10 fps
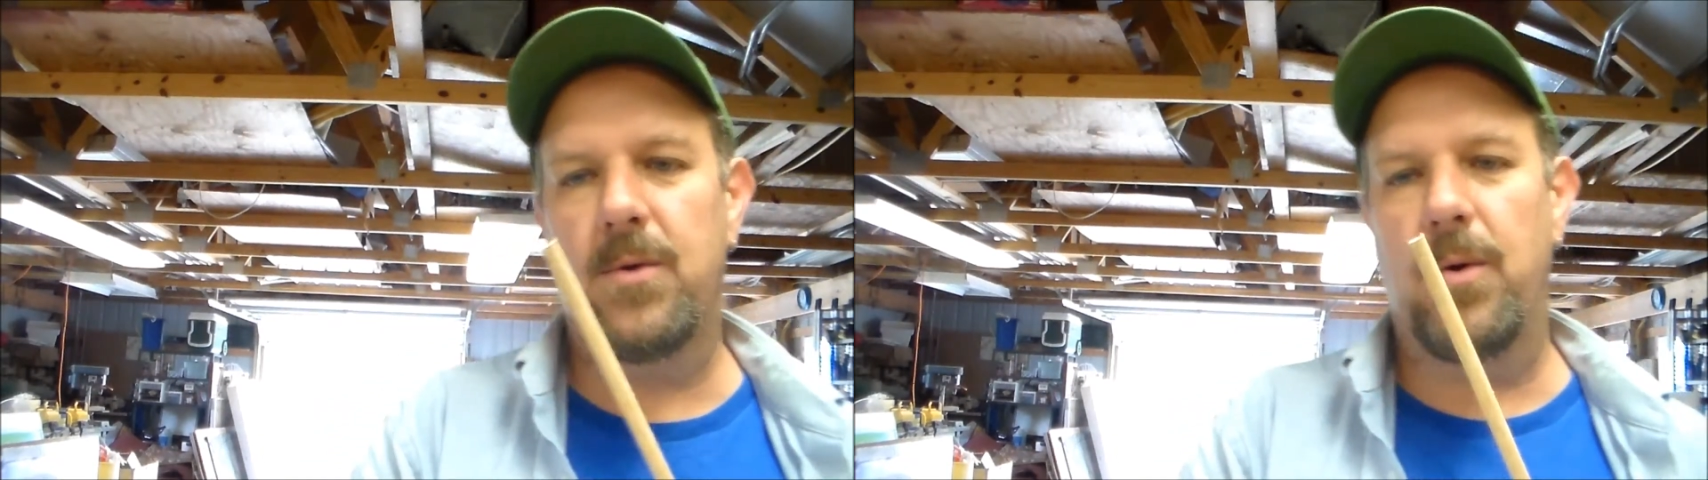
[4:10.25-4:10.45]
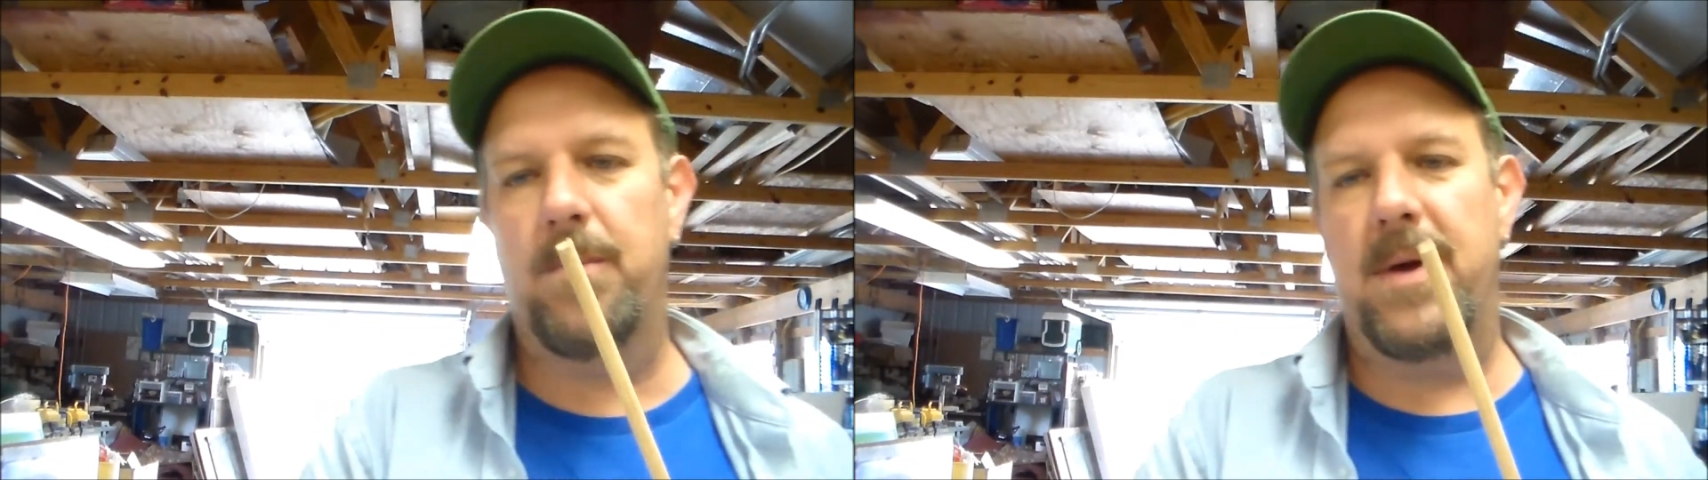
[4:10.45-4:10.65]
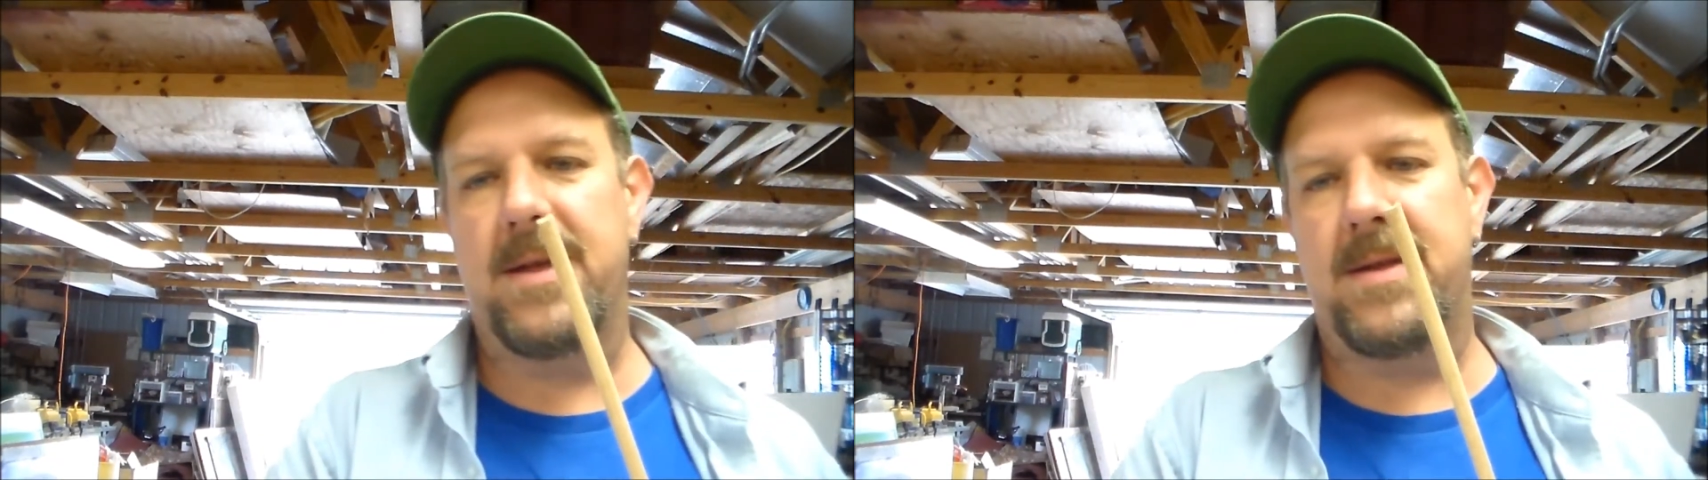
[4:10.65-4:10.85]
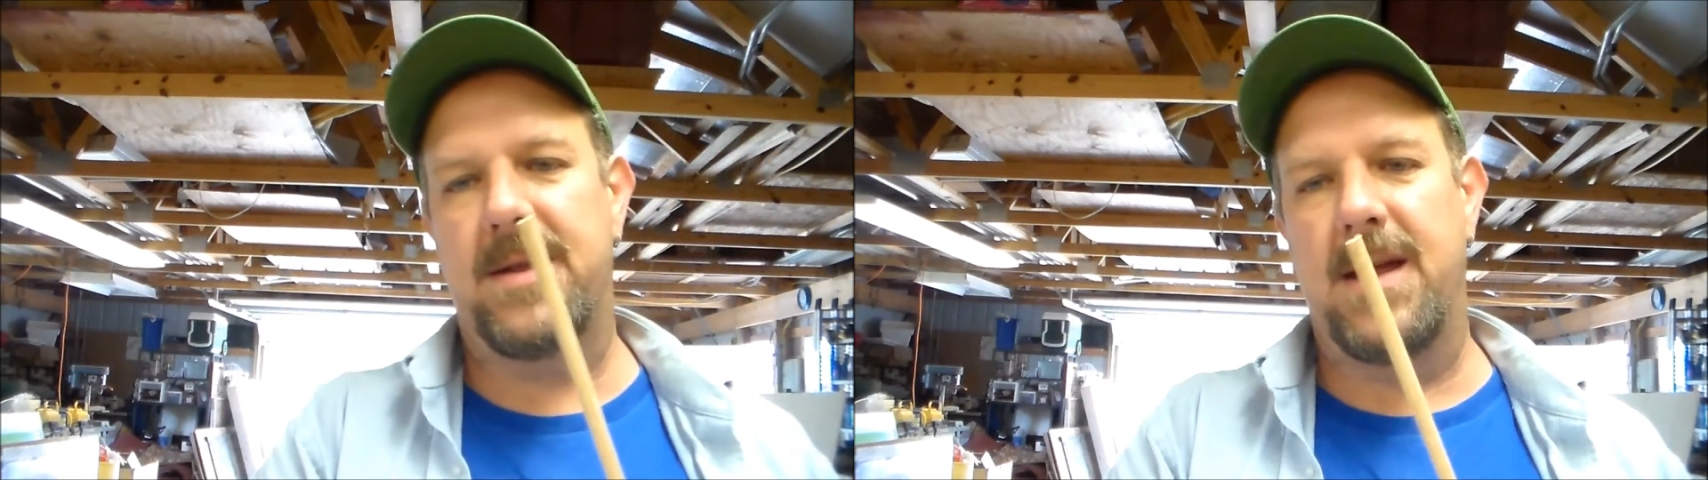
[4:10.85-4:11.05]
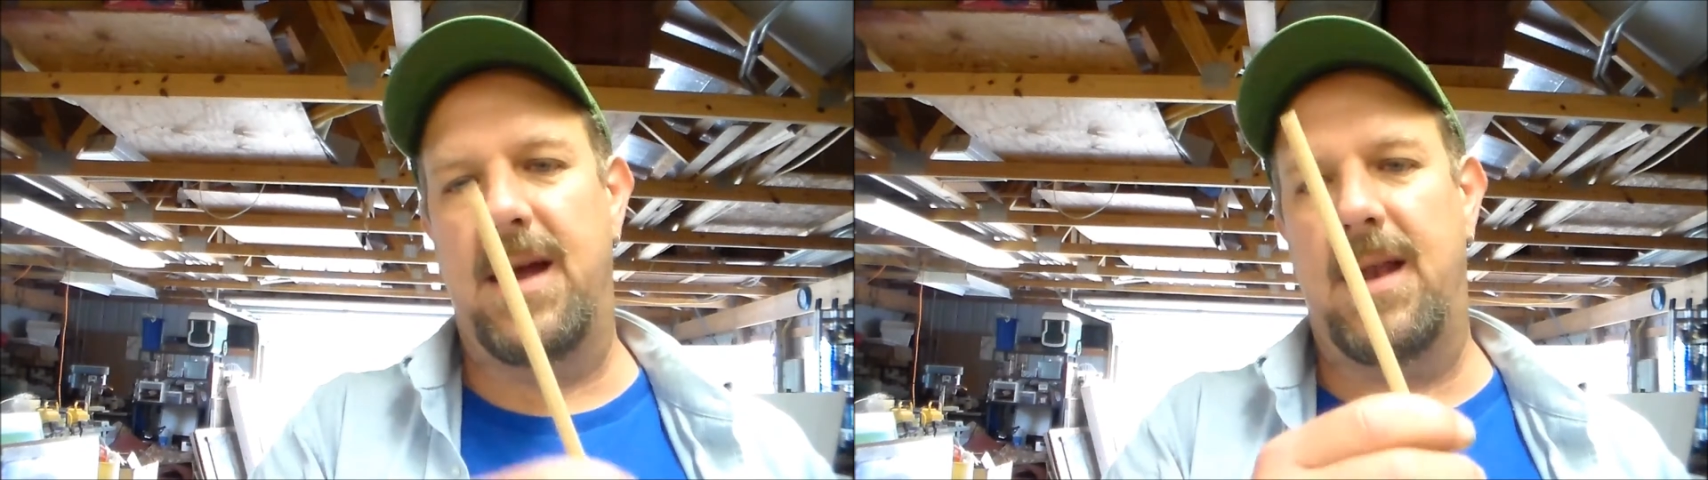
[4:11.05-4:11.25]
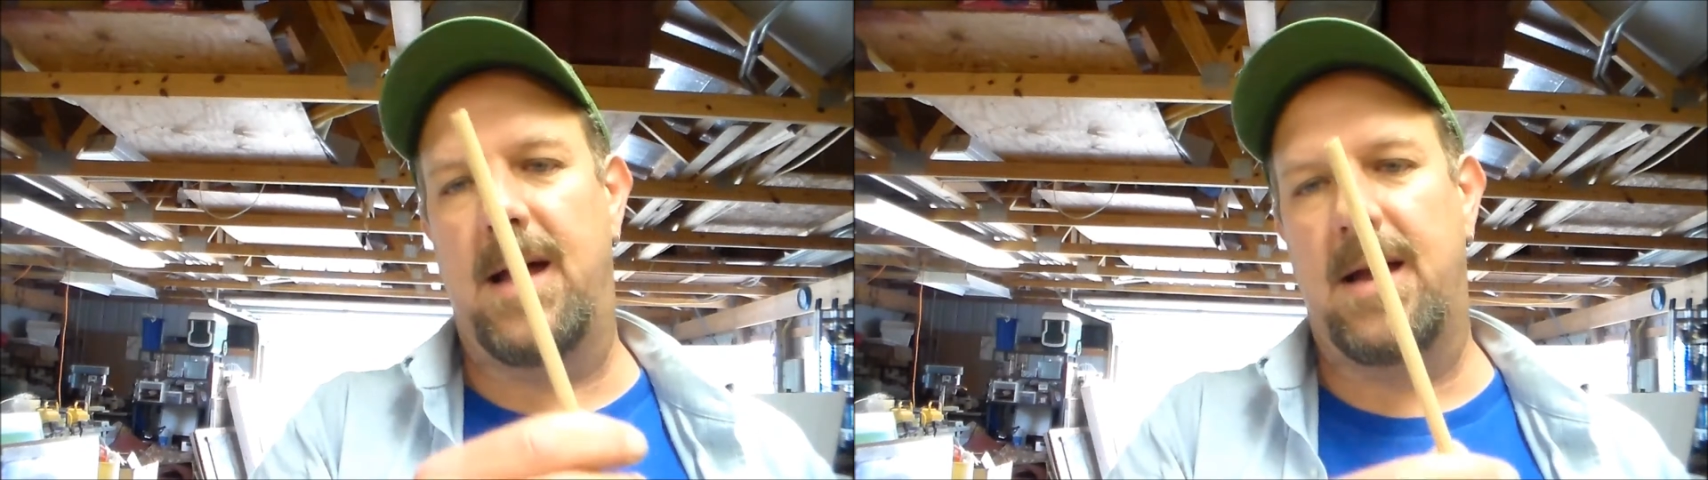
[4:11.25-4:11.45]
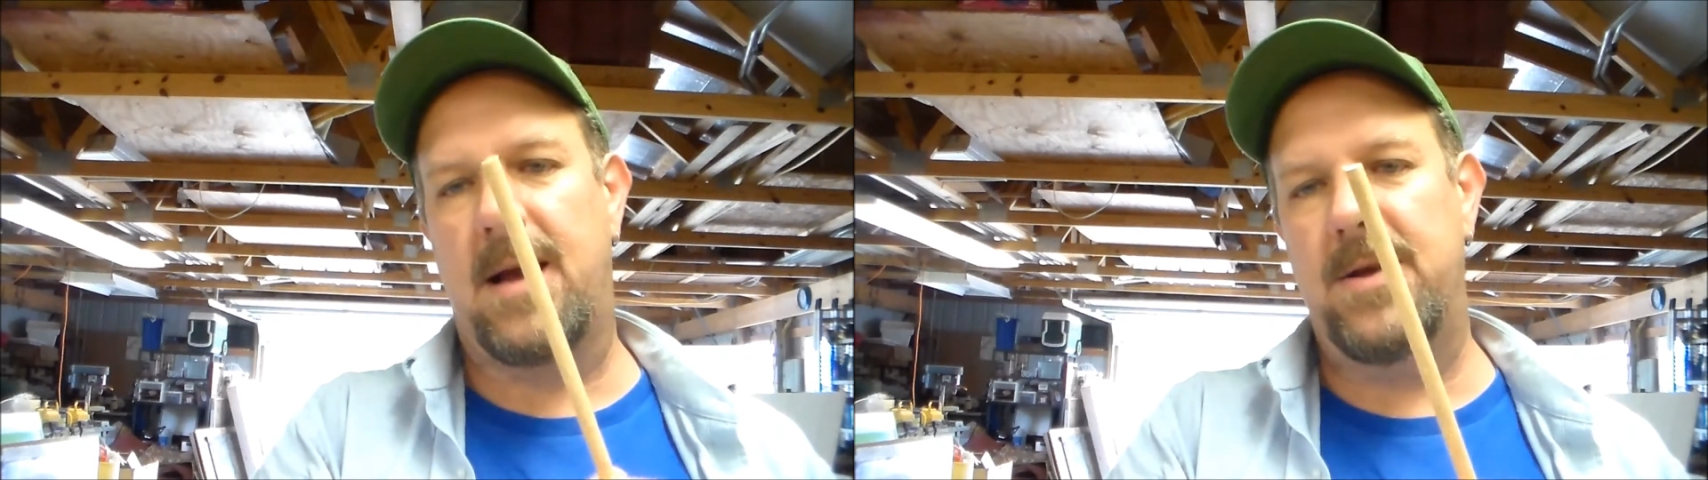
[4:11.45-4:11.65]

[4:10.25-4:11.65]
cool method that I like.